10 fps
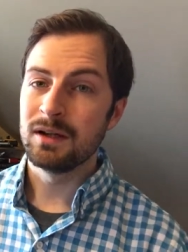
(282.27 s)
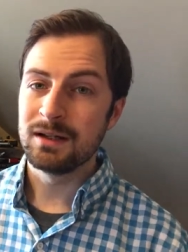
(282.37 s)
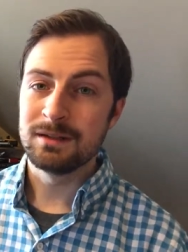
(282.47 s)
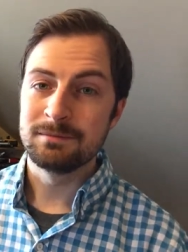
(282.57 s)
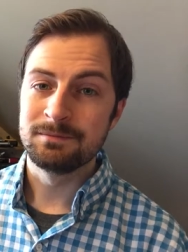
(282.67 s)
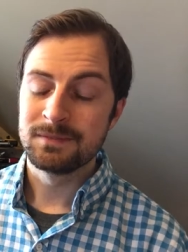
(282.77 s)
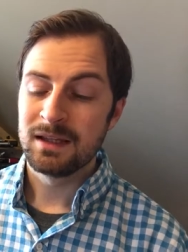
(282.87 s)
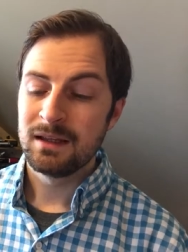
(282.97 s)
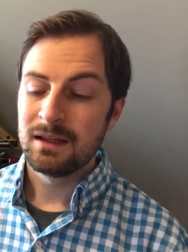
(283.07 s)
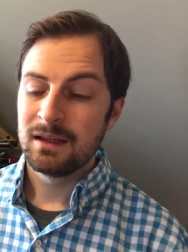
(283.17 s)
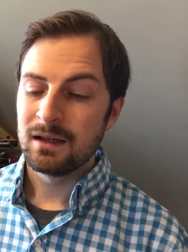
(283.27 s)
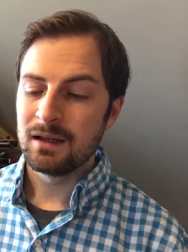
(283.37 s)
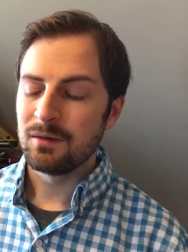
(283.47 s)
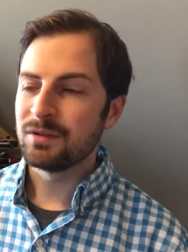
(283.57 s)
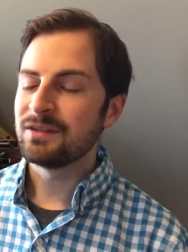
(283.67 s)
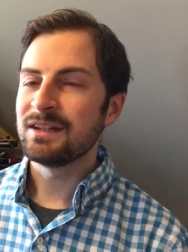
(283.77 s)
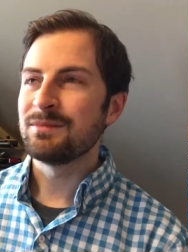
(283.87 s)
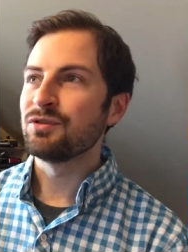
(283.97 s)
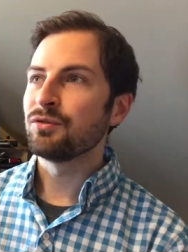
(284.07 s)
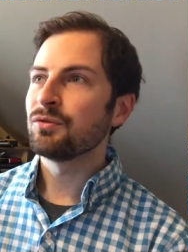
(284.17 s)
Um, uh, what's his
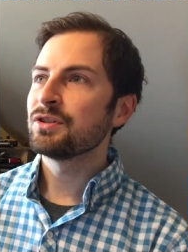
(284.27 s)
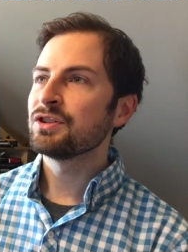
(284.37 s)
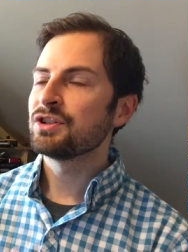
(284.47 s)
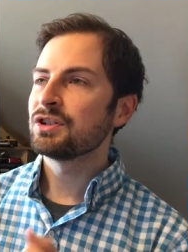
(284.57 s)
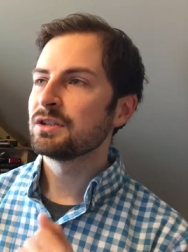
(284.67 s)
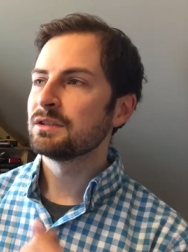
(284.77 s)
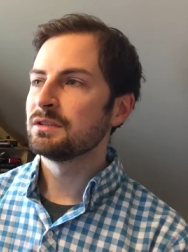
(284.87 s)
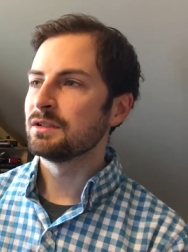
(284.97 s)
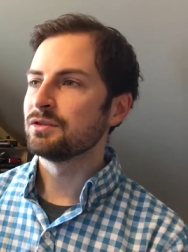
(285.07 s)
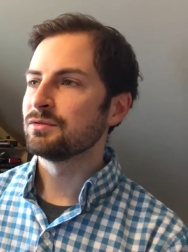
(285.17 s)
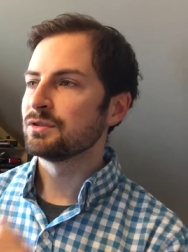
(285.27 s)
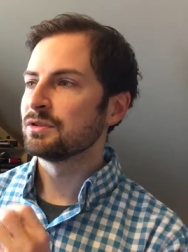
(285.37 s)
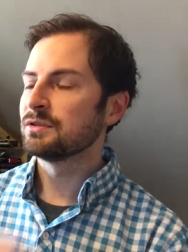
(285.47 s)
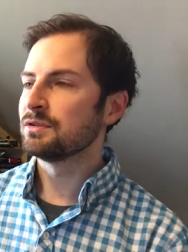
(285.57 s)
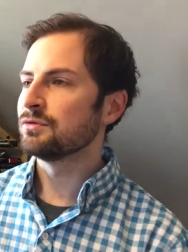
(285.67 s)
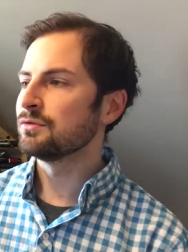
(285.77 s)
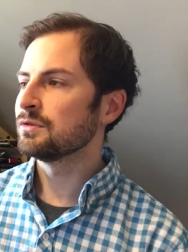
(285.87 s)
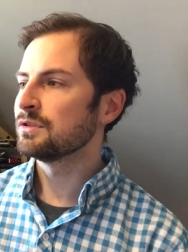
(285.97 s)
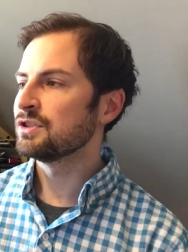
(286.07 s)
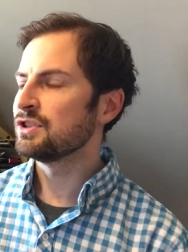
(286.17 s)
name? George, not George,
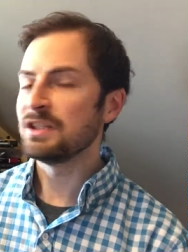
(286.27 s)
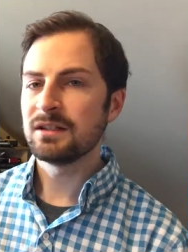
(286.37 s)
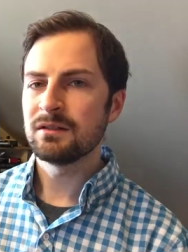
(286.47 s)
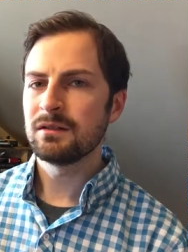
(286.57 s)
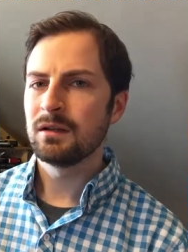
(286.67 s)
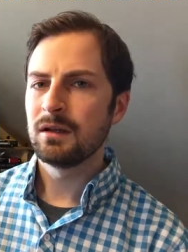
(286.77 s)
George Sheehan.